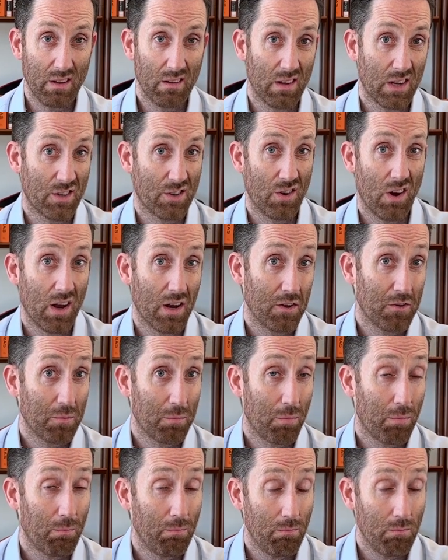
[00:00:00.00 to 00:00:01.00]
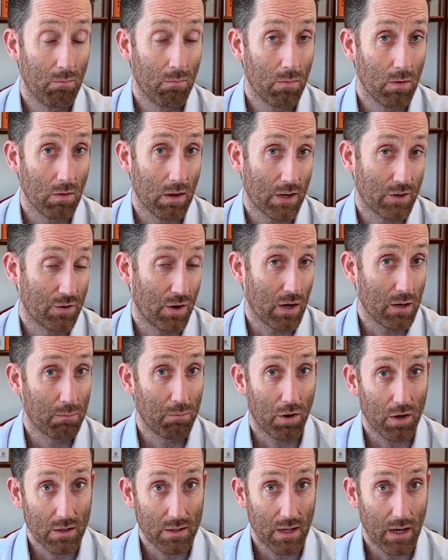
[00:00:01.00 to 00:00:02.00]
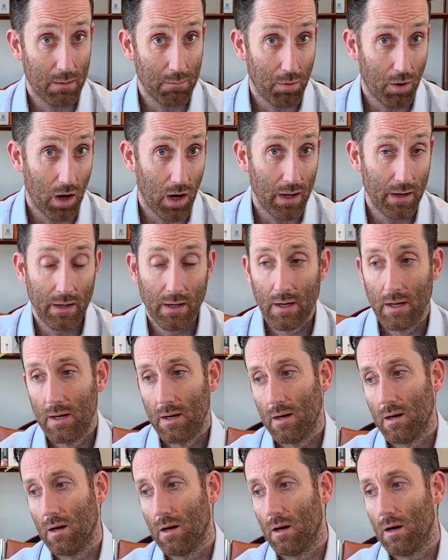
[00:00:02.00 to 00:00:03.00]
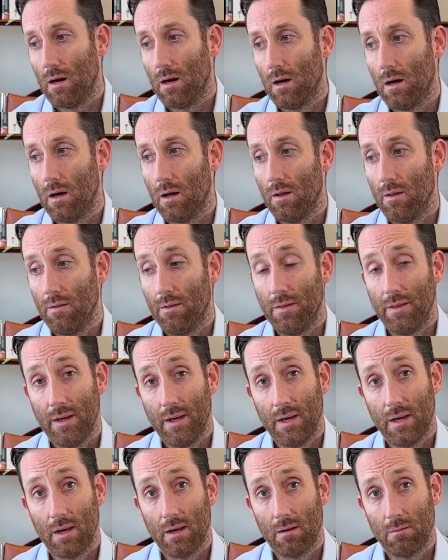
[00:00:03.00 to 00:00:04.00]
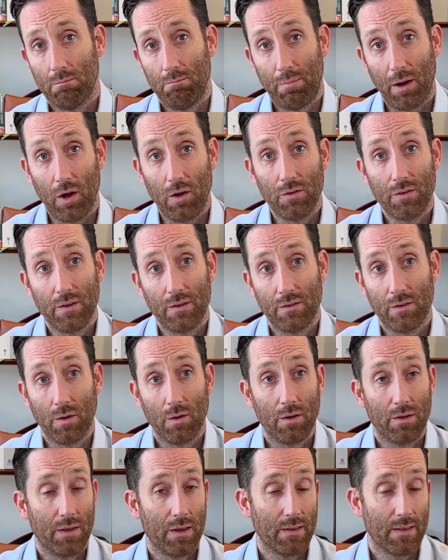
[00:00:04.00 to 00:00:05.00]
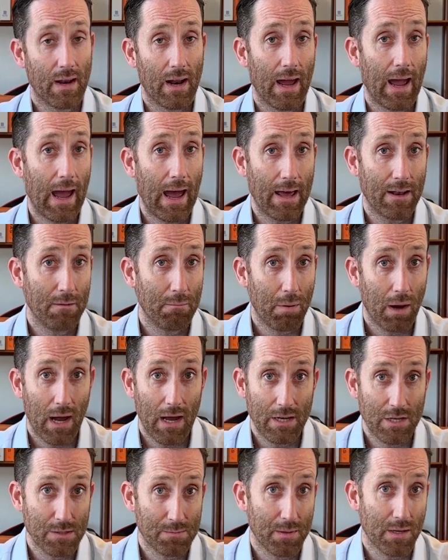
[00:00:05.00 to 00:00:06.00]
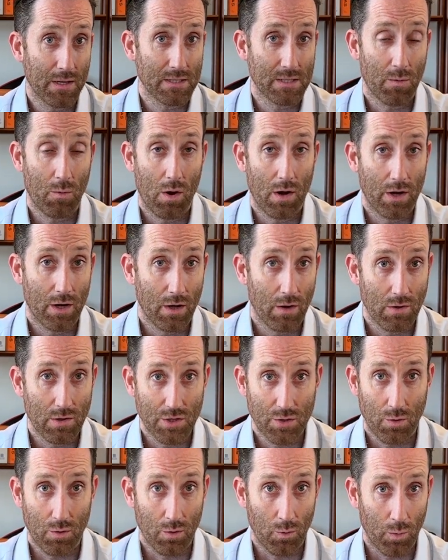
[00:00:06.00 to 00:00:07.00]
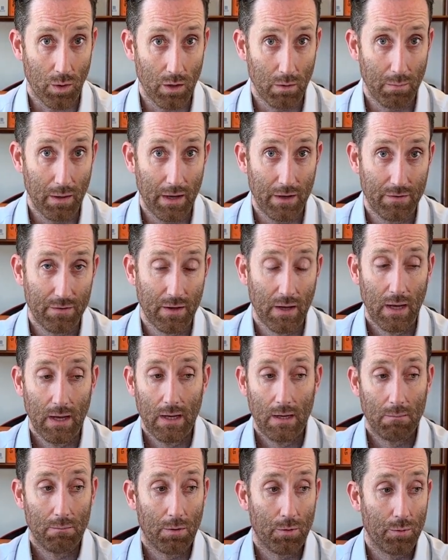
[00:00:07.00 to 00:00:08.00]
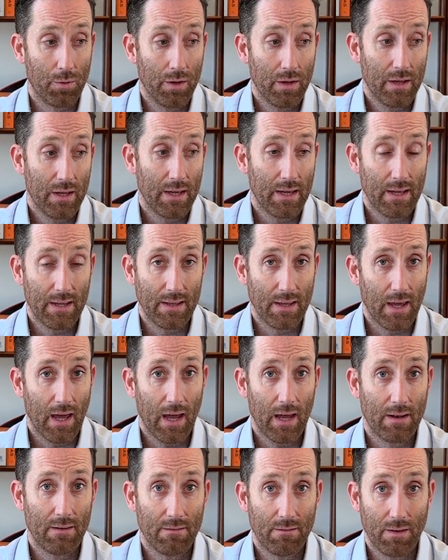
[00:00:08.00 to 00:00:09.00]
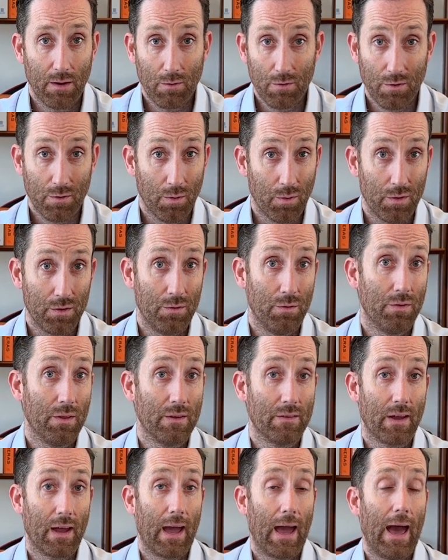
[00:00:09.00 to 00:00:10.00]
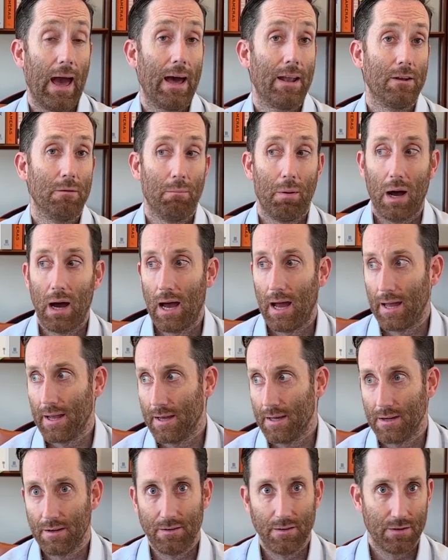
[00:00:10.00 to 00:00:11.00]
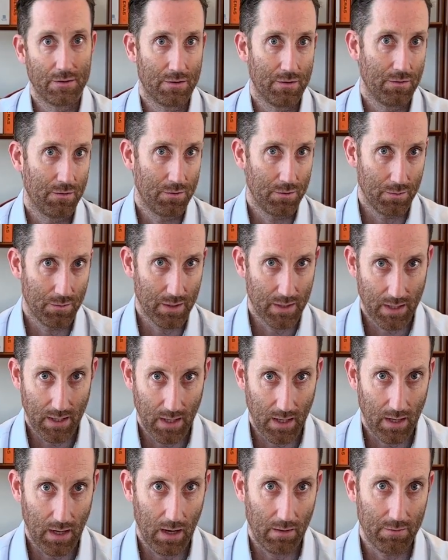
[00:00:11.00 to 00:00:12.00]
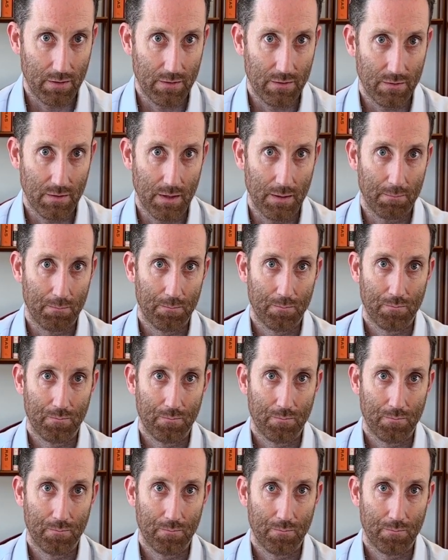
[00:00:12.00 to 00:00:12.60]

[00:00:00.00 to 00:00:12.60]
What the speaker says: electronic part that I bought. The belt is the only thing that I had to buy just because I wanted to go shorter wheelbase. But really, in the end, those are the only two things I had to buy in addition to the kit, obviously.